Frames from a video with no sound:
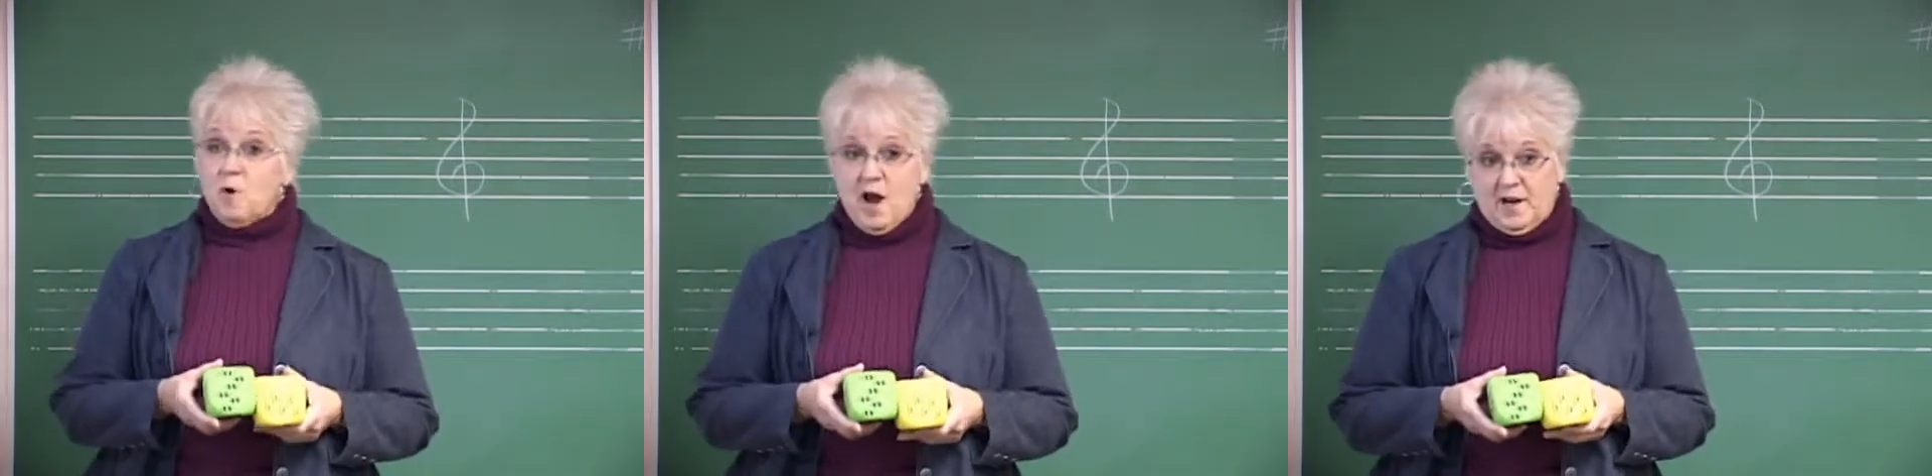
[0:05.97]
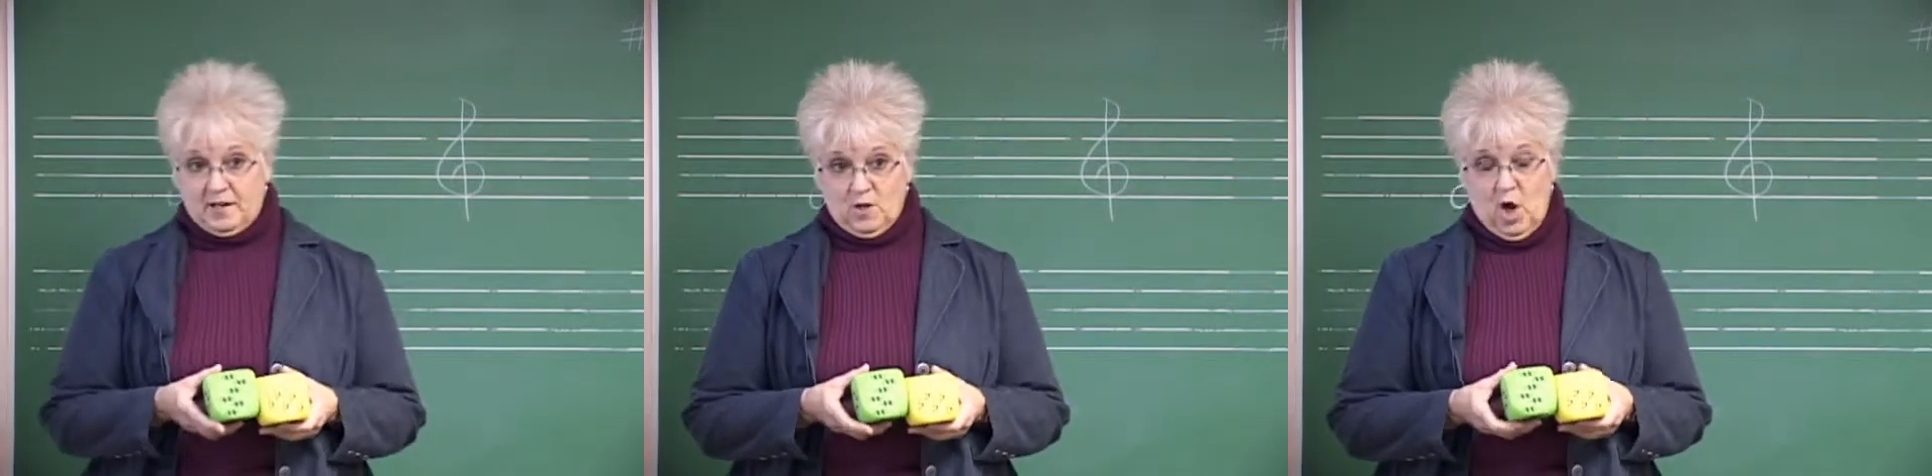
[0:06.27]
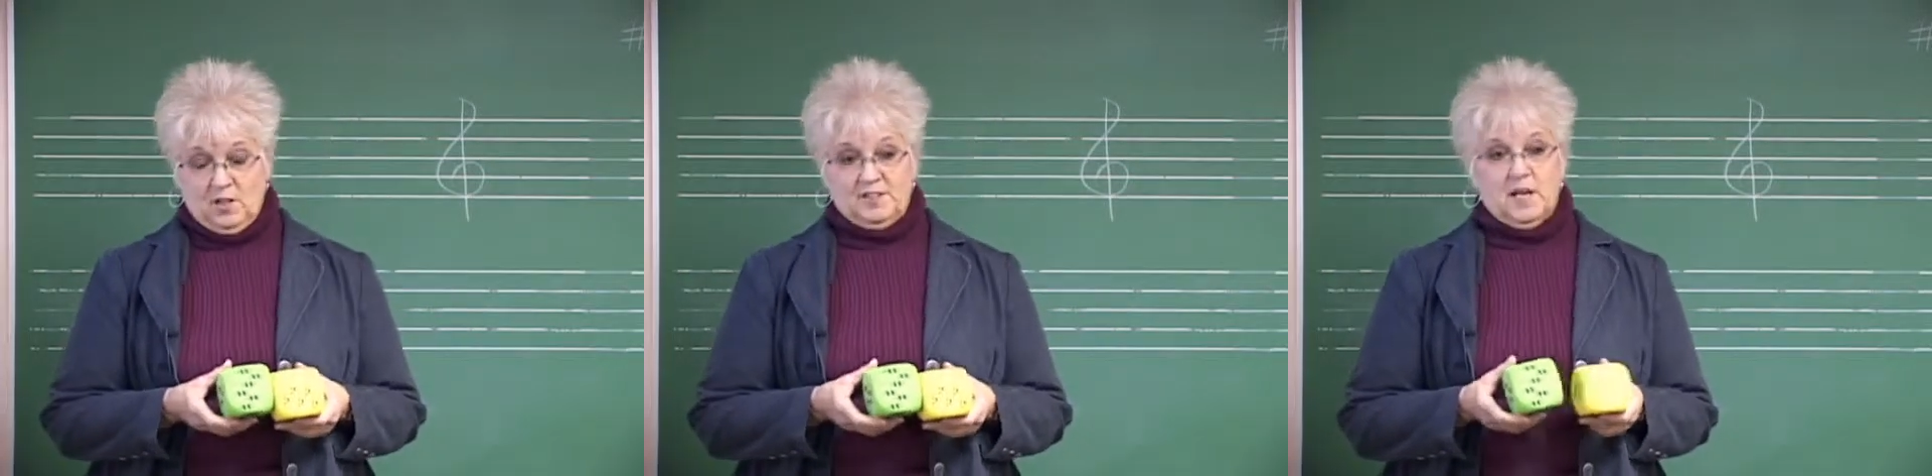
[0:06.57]
product
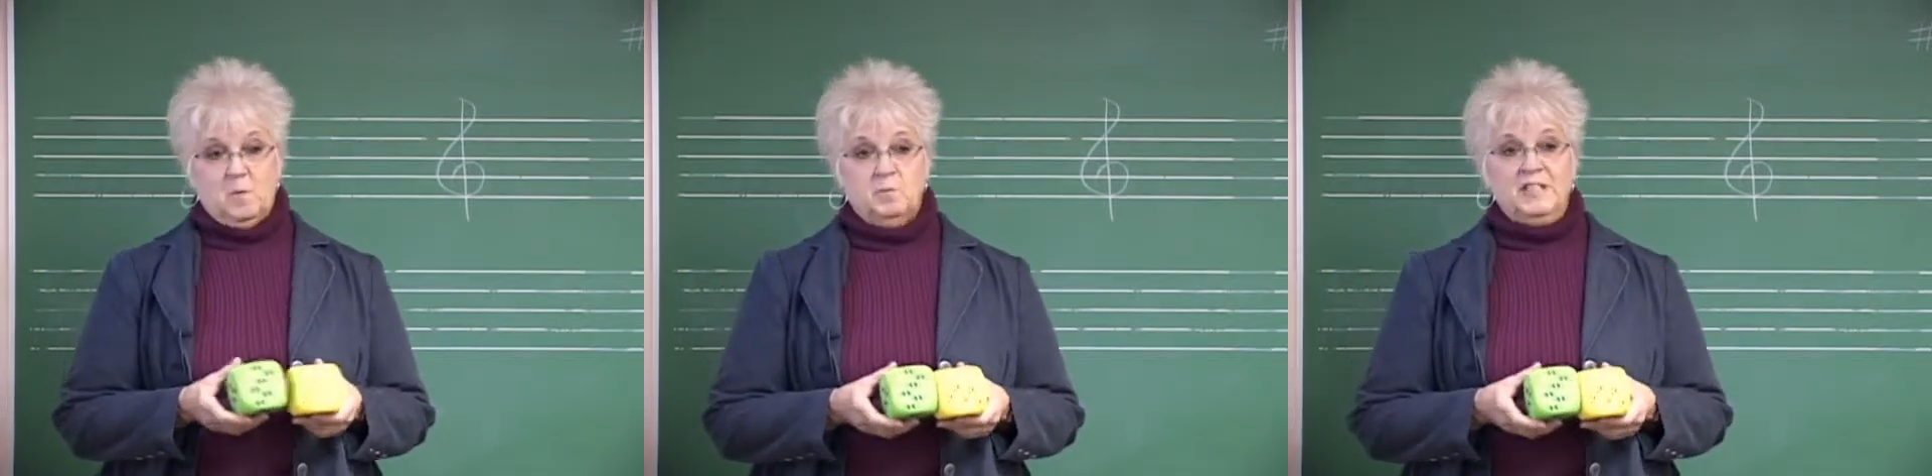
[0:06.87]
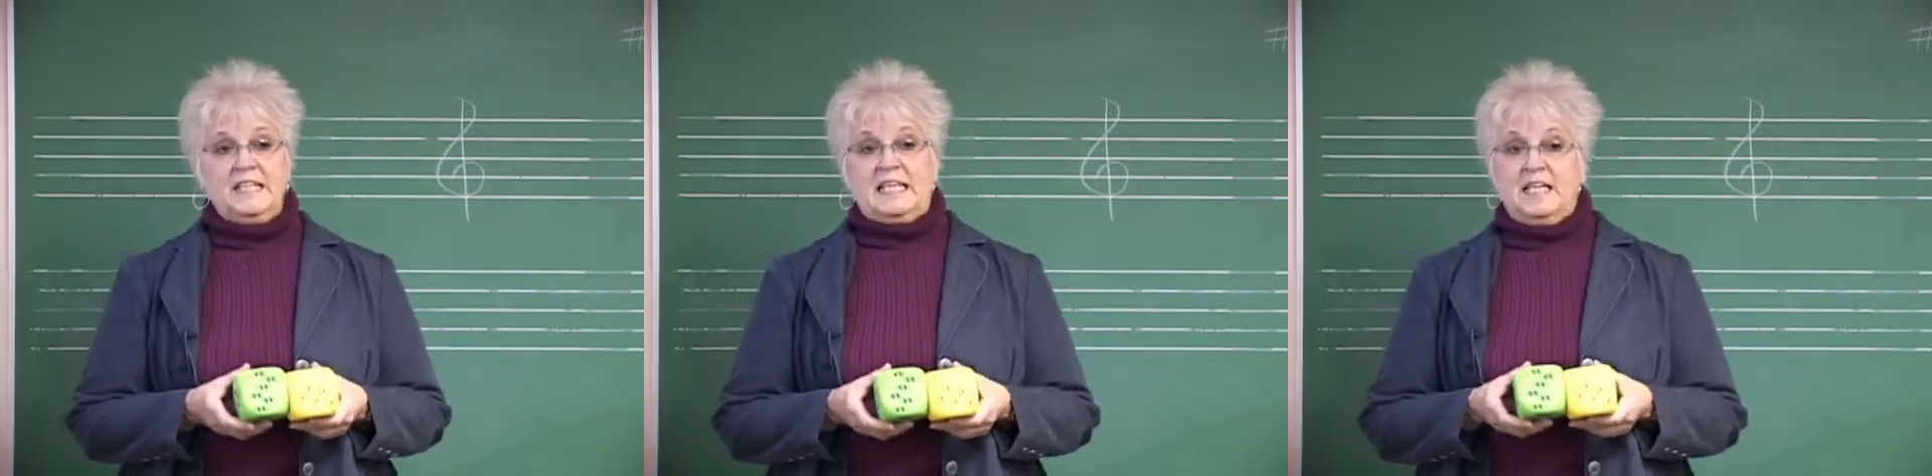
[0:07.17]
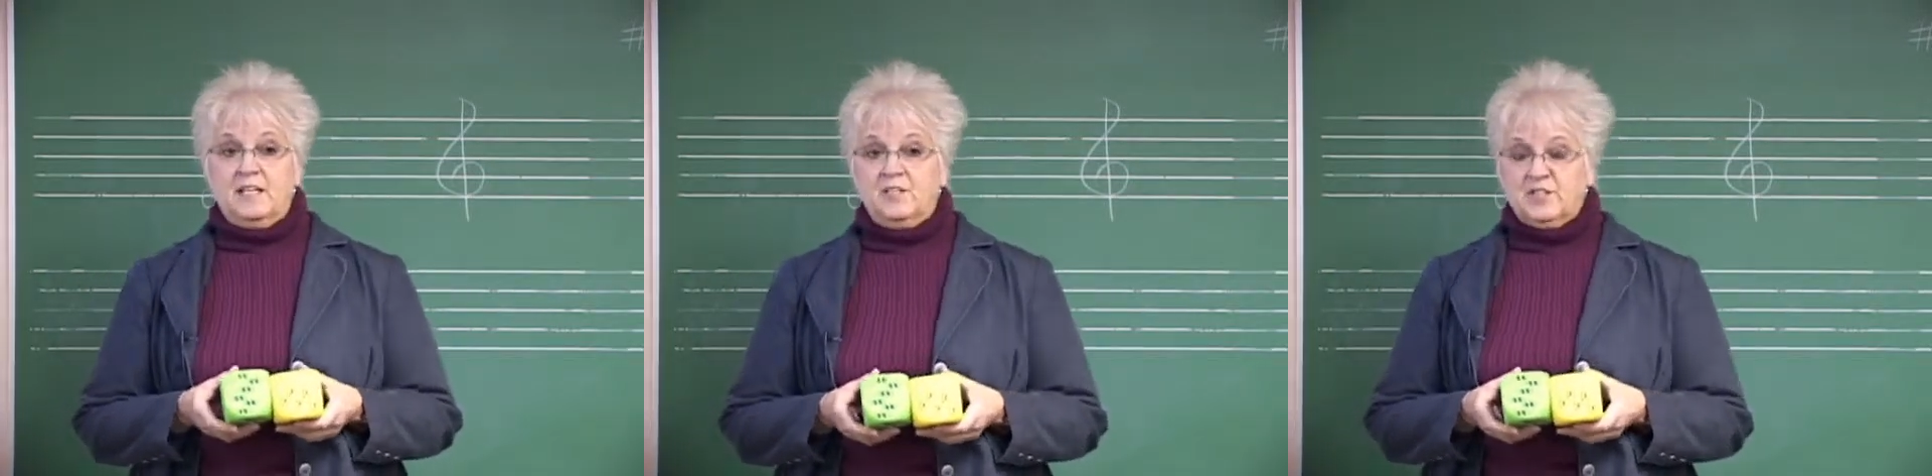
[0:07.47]
called Tumbling
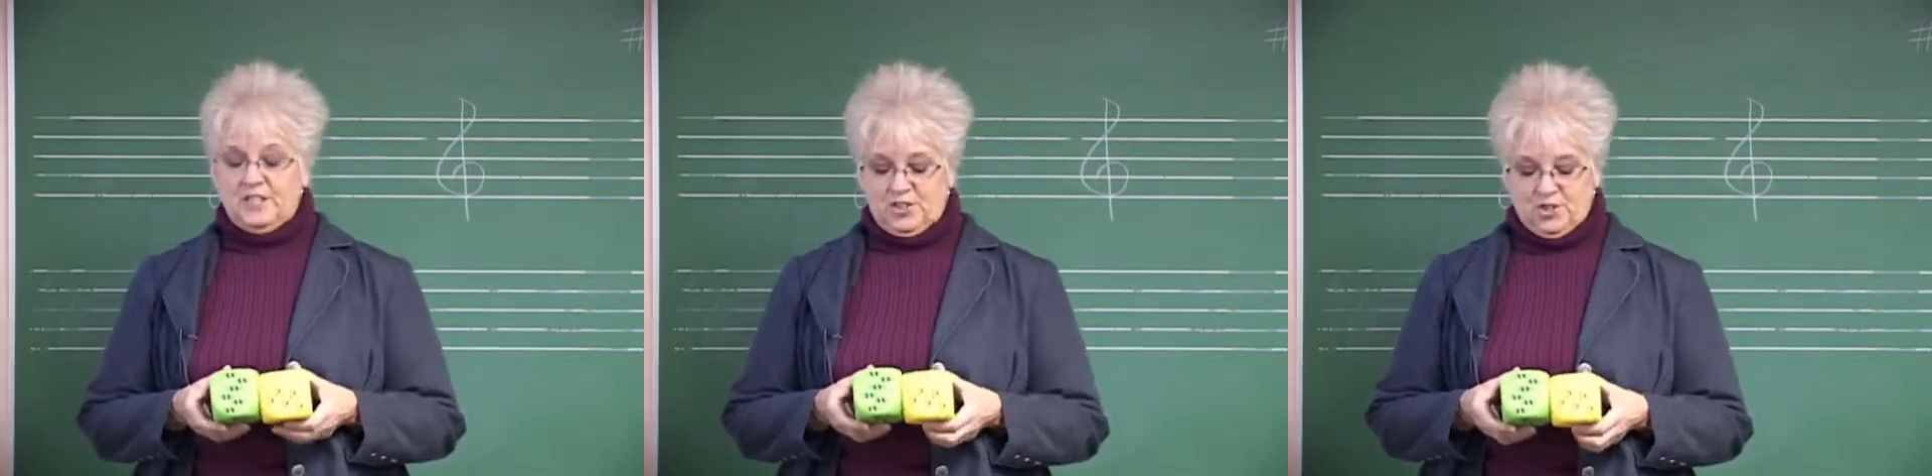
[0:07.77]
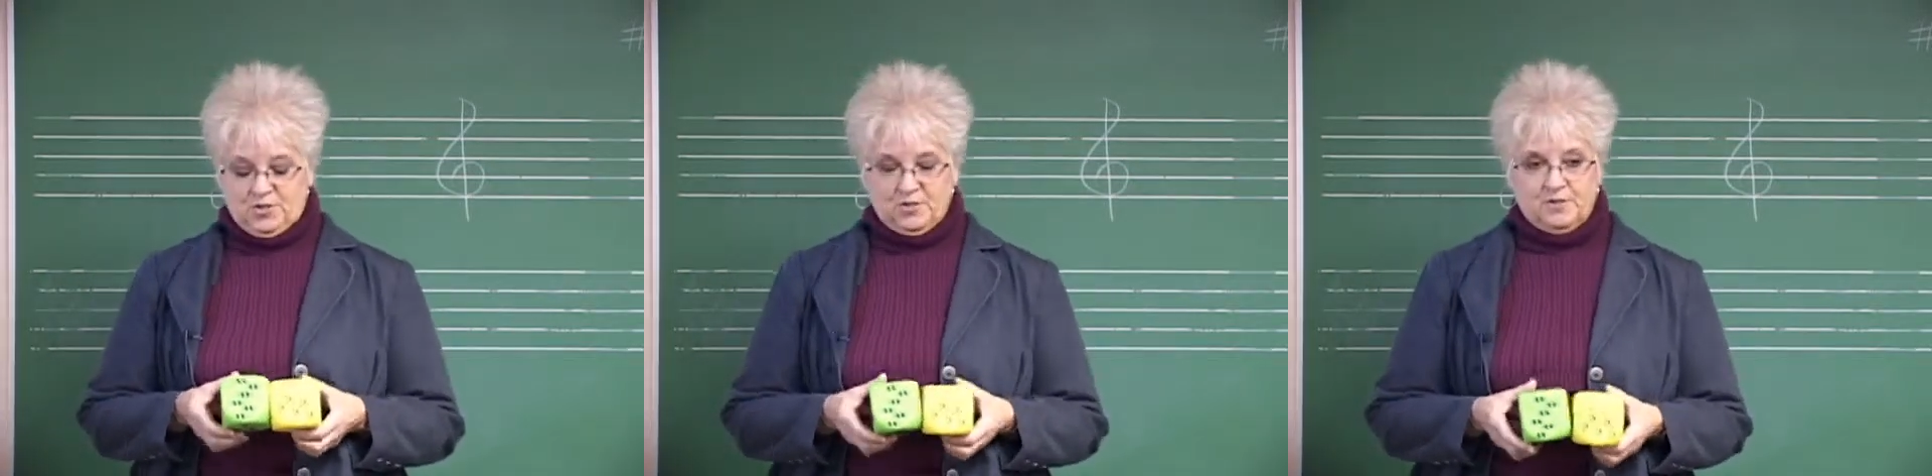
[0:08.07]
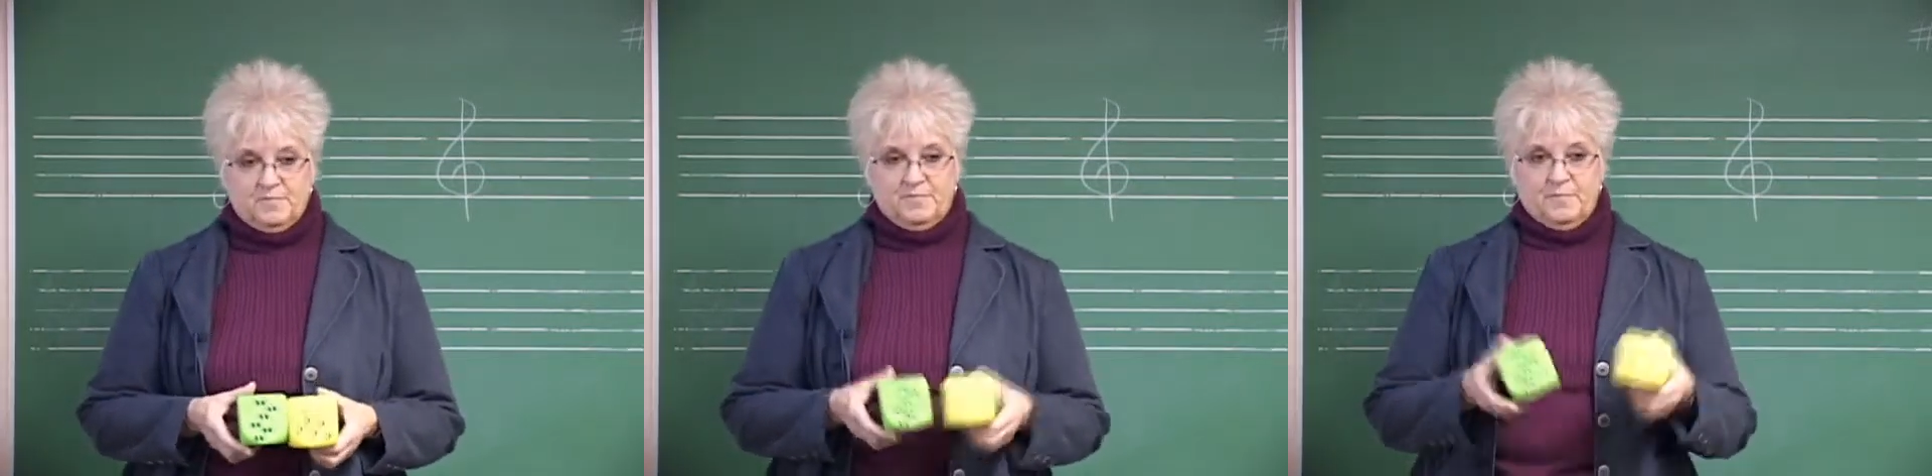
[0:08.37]
Key Signatures,